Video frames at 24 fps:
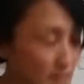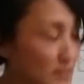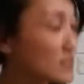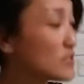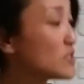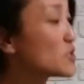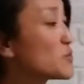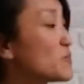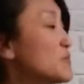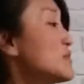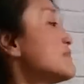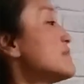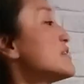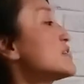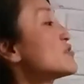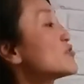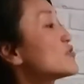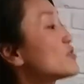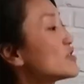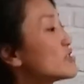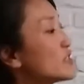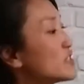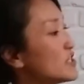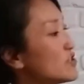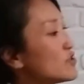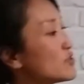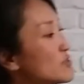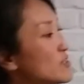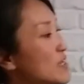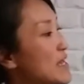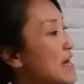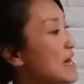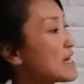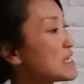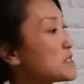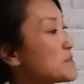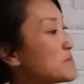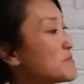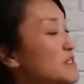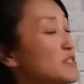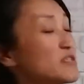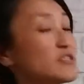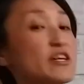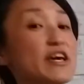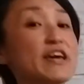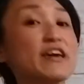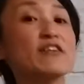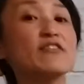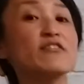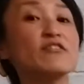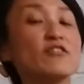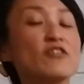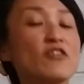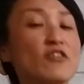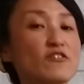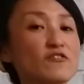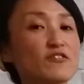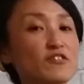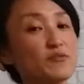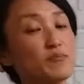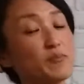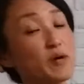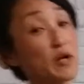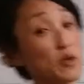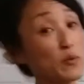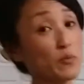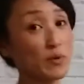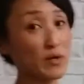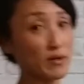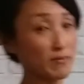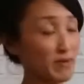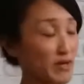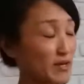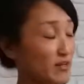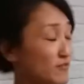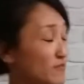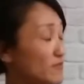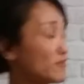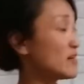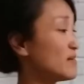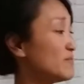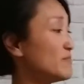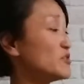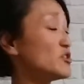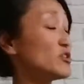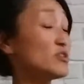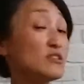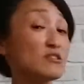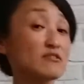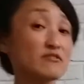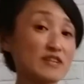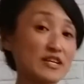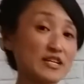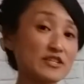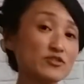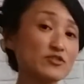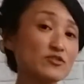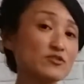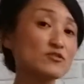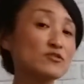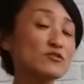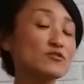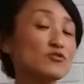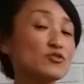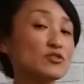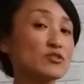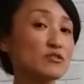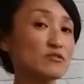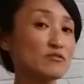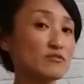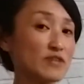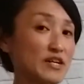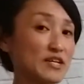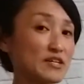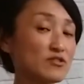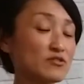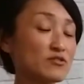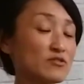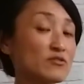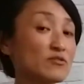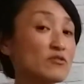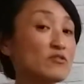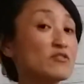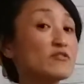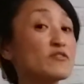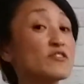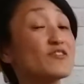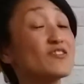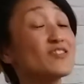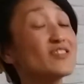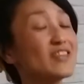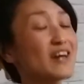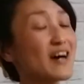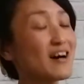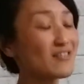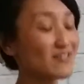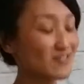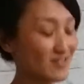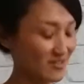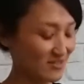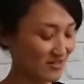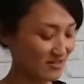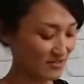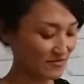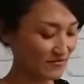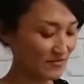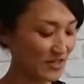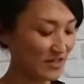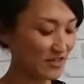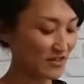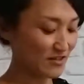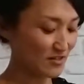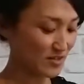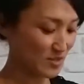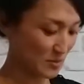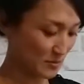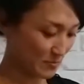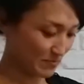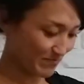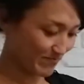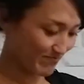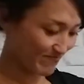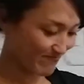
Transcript: This weaving tradition has been taken over by women from generation to generation over thousands of years.